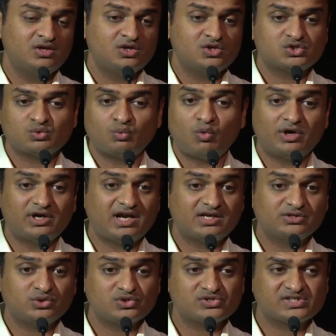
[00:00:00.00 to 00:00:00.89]
So what
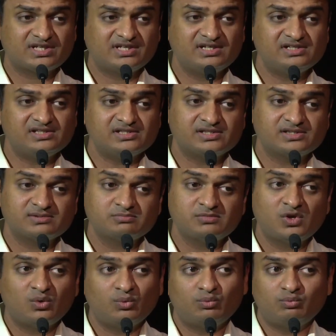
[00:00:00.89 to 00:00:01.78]
are those skills
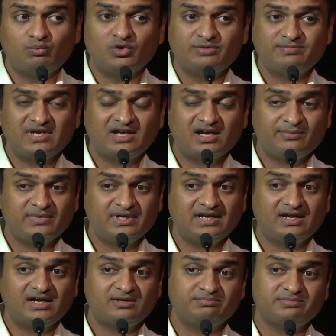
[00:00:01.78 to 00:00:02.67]
would be
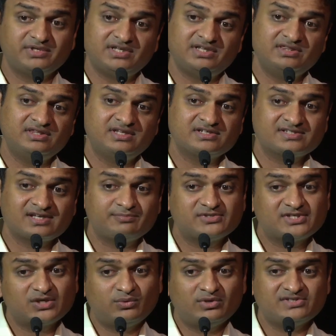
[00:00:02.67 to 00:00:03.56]
coming up in the
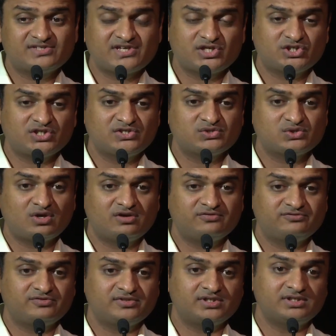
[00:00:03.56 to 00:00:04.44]
subsequent sessions
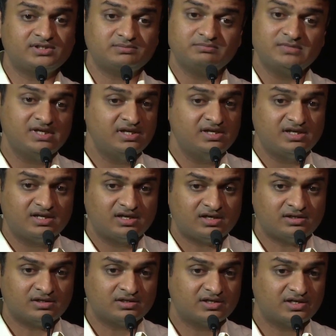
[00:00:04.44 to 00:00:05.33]
of
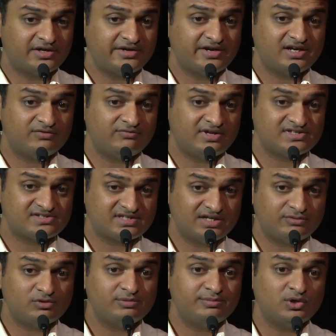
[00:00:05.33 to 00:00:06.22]
career events
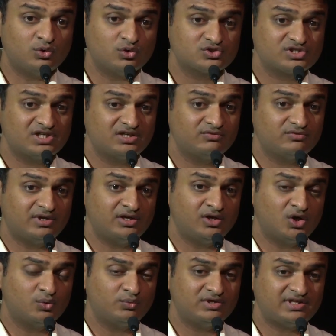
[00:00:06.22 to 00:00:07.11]
that we'll be hosting
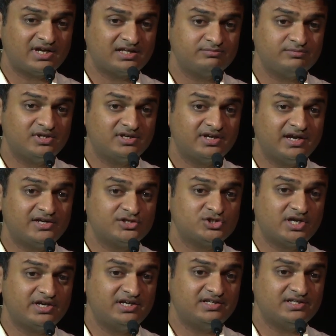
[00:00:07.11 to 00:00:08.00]
along with Atmiya Care
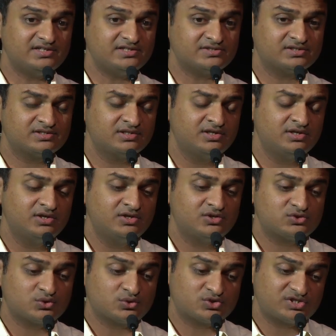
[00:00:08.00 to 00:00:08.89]
Charities.
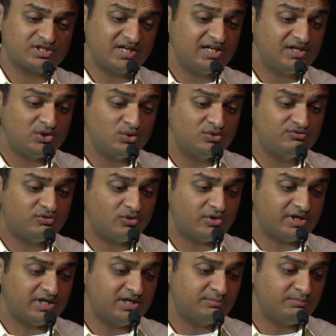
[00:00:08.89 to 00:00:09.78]
So stay tuned
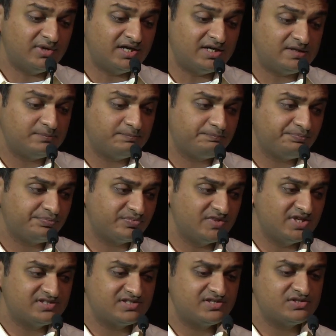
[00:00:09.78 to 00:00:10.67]
for it. But
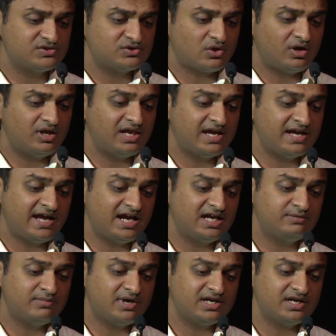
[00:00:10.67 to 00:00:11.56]
this is all I
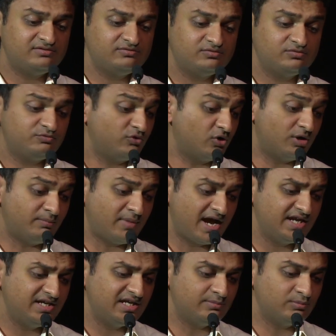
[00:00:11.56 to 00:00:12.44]
had for
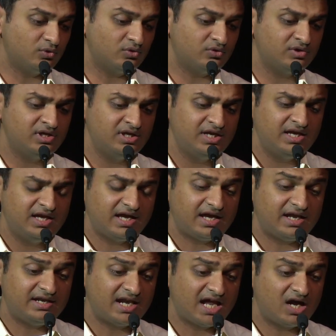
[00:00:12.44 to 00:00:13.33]
my demo.
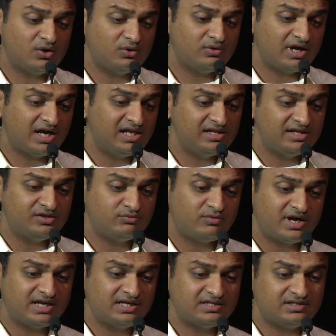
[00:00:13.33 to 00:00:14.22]
And now I'll
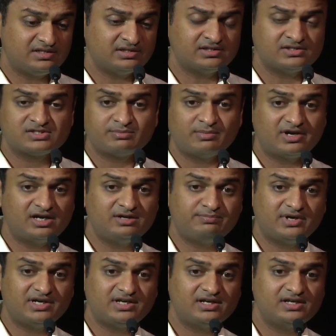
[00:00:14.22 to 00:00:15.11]
invite Smaran
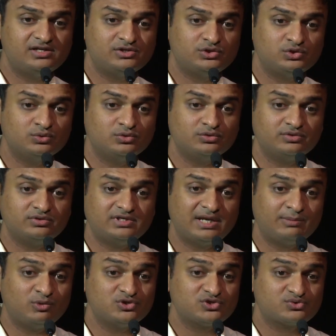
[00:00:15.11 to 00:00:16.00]
Patel to
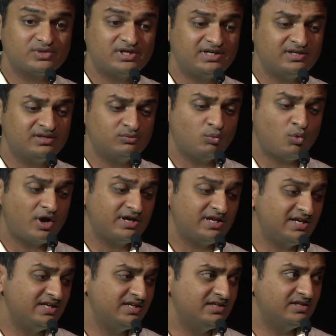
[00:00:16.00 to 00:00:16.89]
demonstrate what
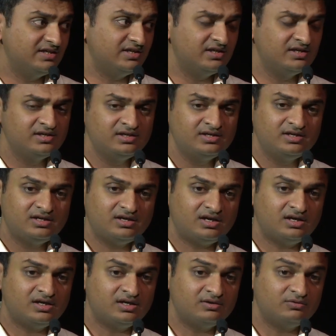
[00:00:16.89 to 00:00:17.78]
he did
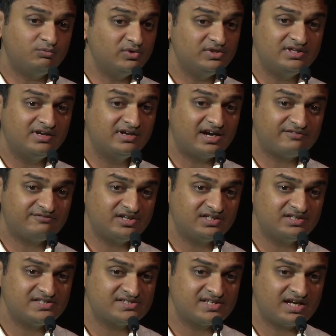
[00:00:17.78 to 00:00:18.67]
with the
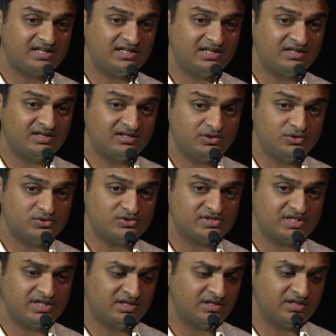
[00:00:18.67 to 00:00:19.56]
graphic designing
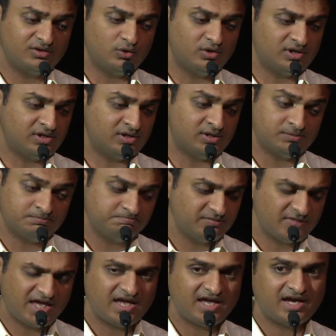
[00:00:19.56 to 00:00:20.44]
using
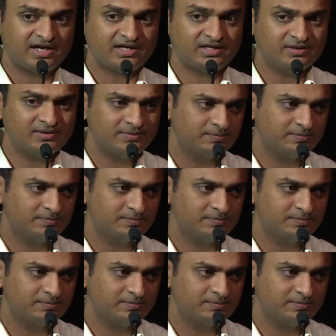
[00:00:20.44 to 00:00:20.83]
AI.